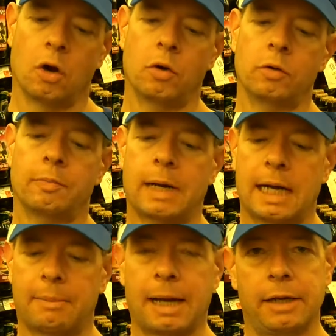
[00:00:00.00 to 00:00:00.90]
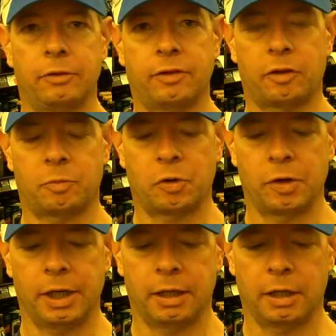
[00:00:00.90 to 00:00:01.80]
Owned by Bayou Teche
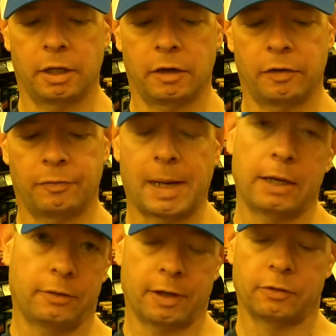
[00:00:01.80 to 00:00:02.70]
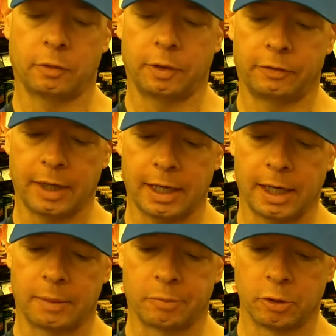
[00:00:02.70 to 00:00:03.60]
Brewing of Bayou Teche,
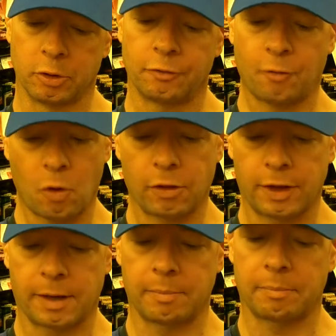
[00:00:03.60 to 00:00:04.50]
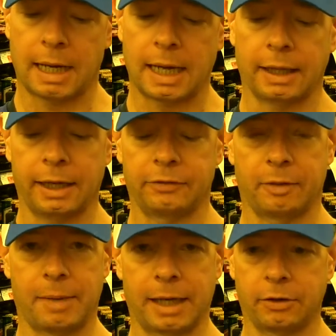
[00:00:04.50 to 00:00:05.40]
Louisiana, and brewed for them by
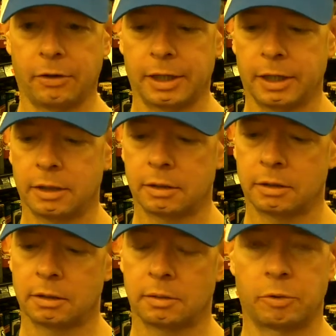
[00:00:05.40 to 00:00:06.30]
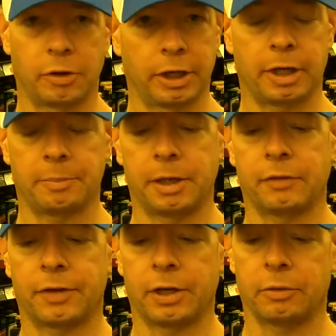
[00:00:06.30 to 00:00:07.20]
Lazy Magnolia Brewing Company
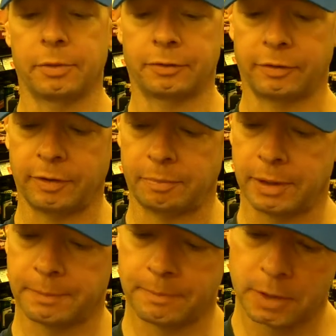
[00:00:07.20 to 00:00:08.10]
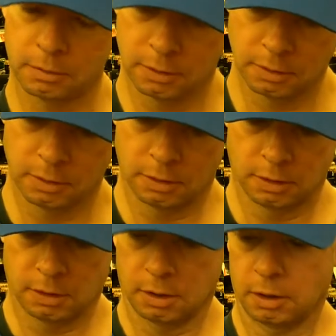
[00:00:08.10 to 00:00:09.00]
of Kiln, Mississippi.
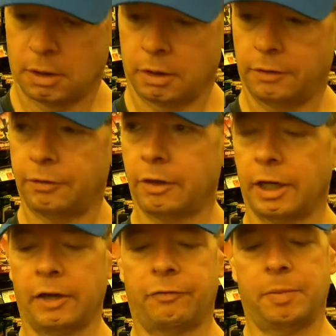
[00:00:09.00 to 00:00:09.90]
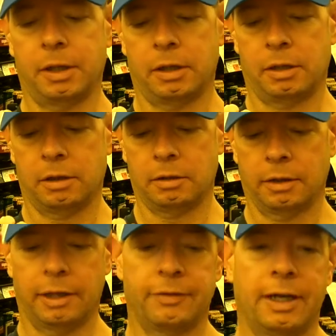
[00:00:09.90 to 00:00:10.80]
This is a gift beer,
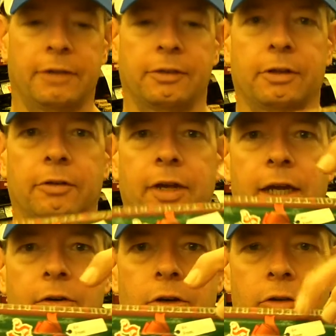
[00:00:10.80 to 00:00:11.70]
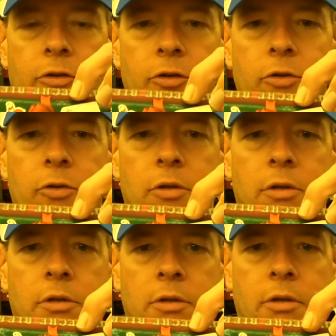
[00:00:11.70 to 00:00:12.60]
even has a little tag on it too,
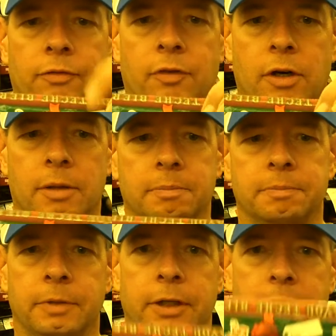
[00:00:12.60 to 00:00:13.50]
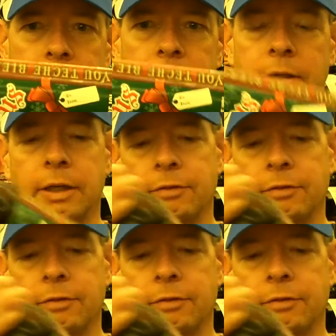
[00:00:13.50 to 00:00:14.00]
from, you can